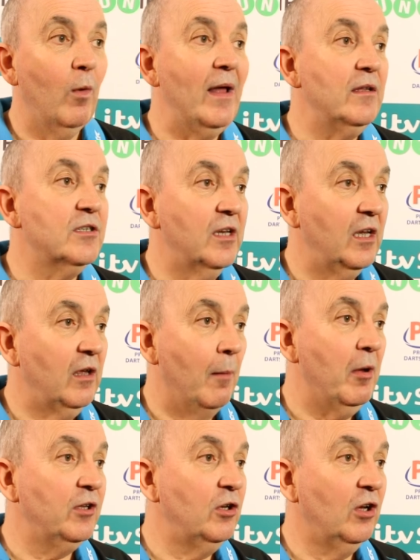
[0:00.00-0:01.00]
Wednesday,
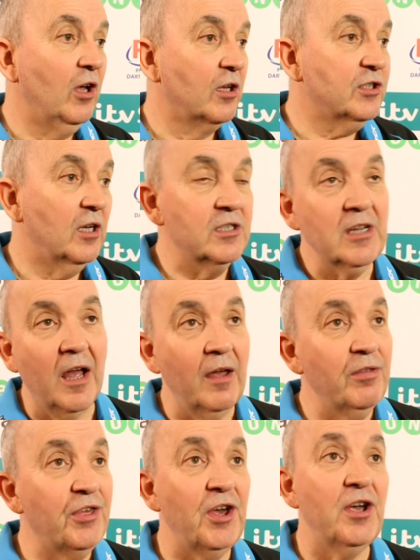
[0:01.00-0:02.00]
I'm on Newcastle on
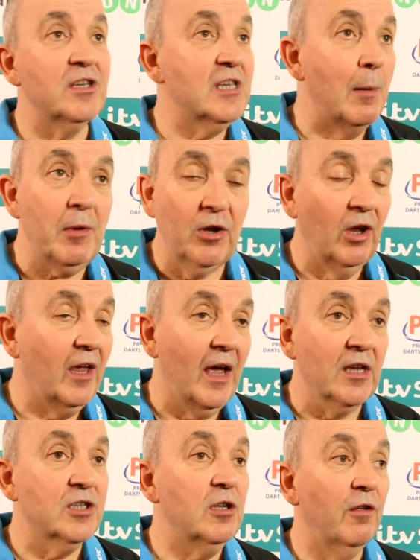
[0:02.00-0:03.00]
time. Thursday, I'm in
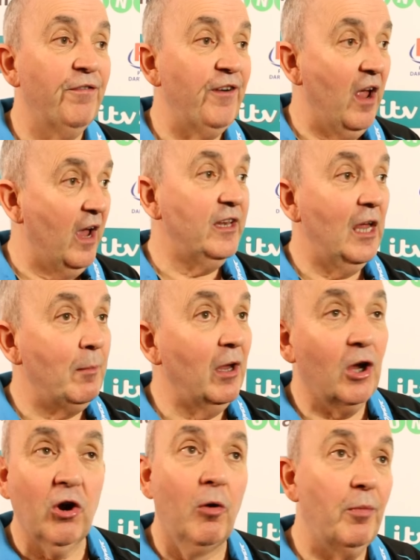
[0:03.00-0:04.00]
Newcastle. Friday, I'm
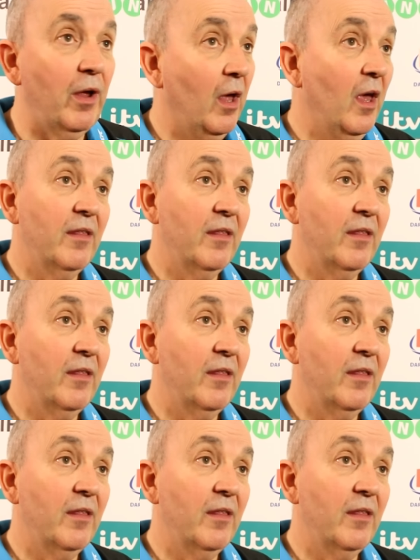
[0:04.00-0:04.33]
in Cumbria.